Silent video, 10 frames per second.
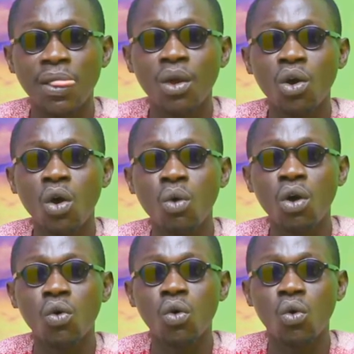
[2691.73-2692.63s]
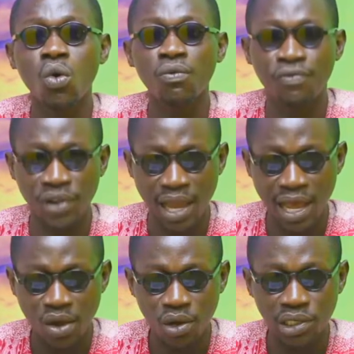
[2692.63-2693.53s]
or Coco Villa.
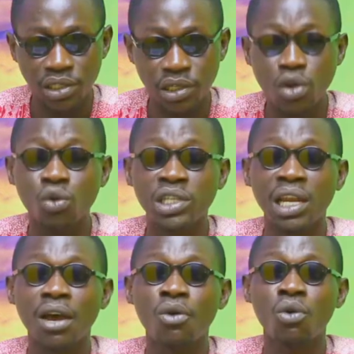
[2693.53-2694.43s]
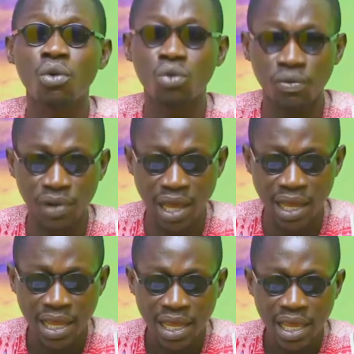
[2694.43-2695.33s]
Oketeshie Hotel or Coco Villa.
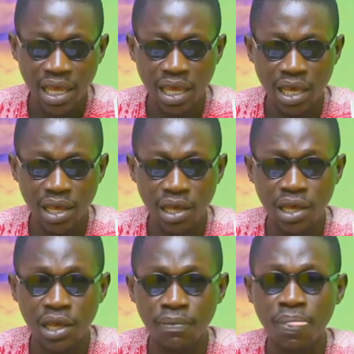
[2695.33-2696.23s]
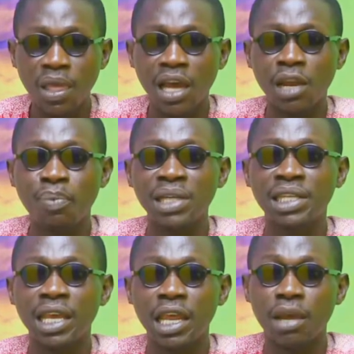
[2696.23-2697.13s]
um,
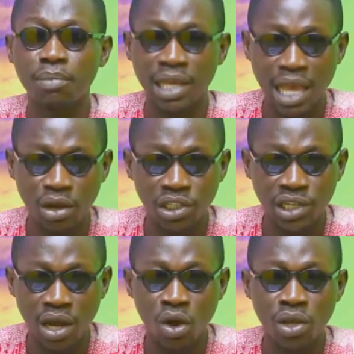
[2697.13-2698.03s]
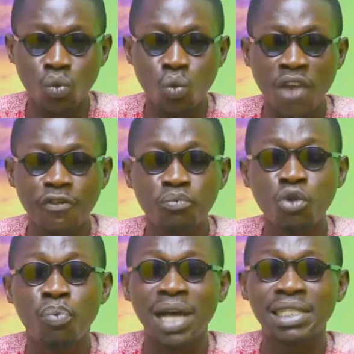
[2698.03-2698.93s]
anapati mna ya kushia or your wave pool
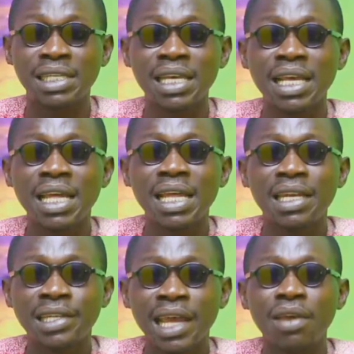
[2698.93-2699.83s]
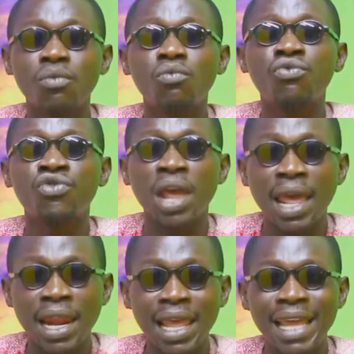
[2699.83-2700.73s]
party, the real
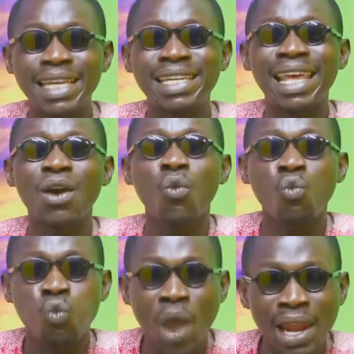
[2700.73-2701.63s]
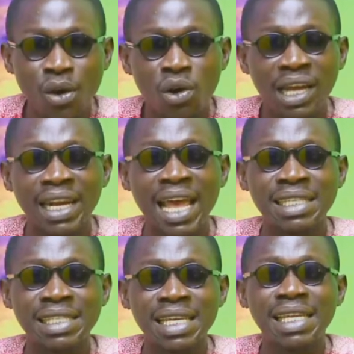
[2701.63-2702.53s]
and the well organized,
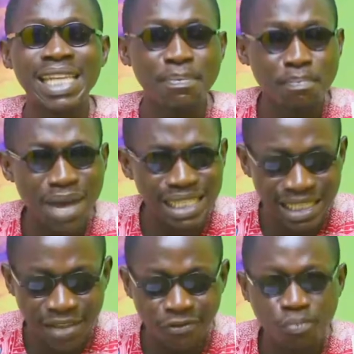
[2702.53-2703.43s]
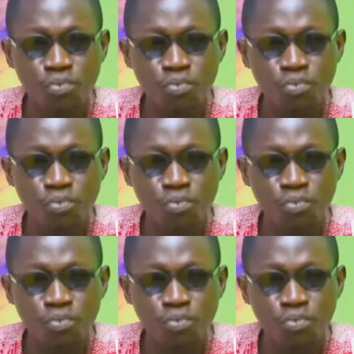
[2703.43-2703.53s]
the massive pool